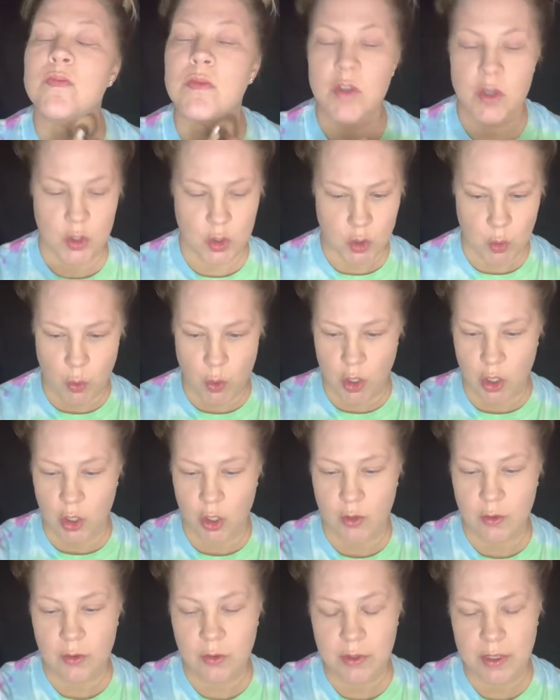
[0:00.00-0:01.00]

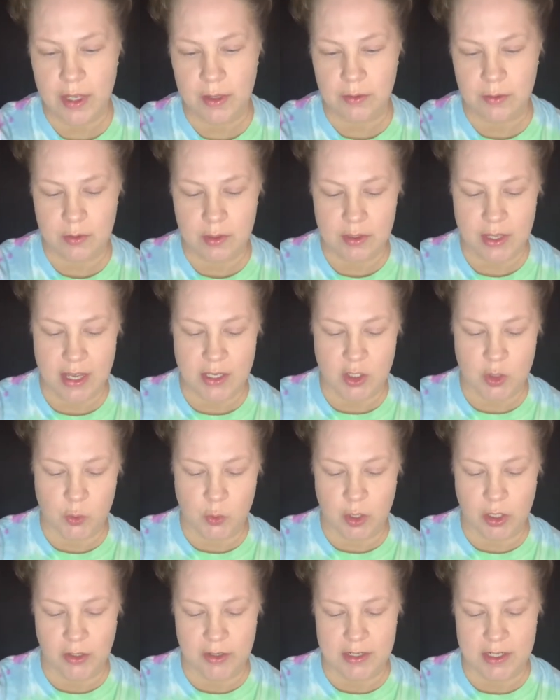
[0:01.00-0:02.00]
swirl. And that
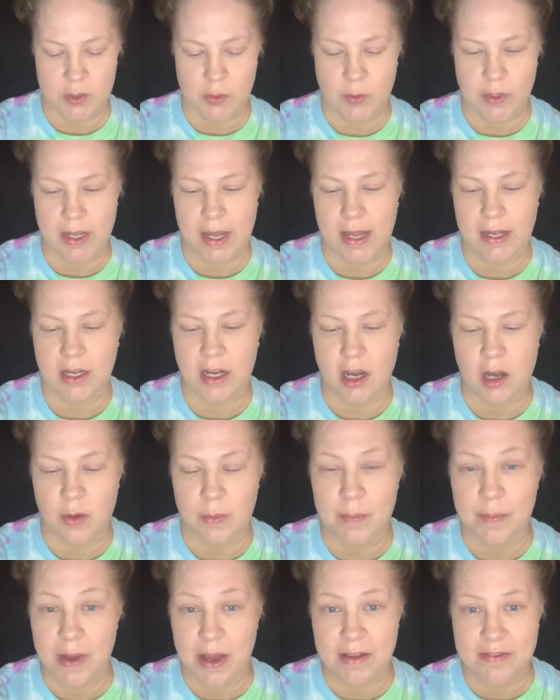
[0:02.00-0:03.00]
swirling is what I call
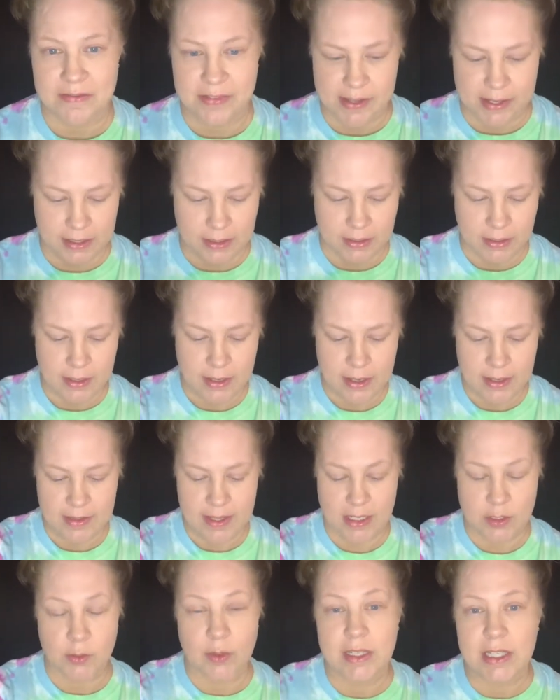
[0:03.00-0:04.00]
buffing.
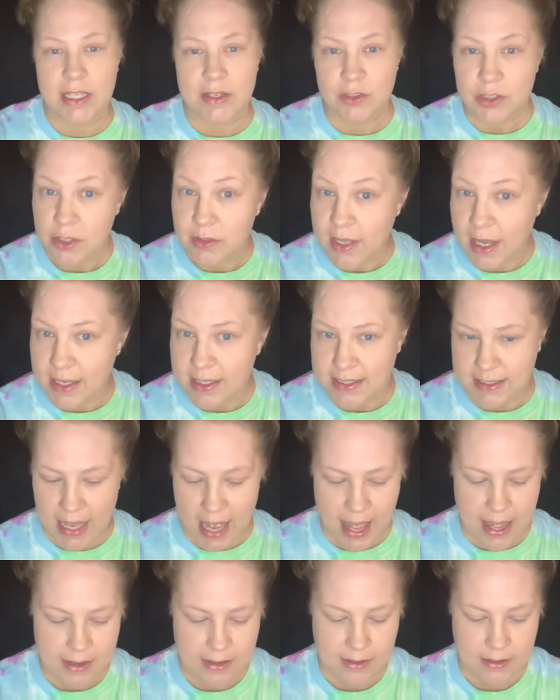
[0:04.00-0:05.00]
That's what gives you that
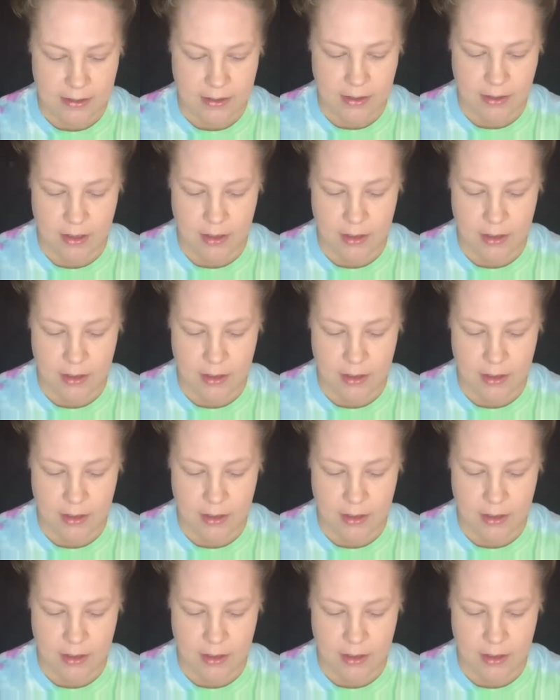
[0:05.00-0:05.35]
satin,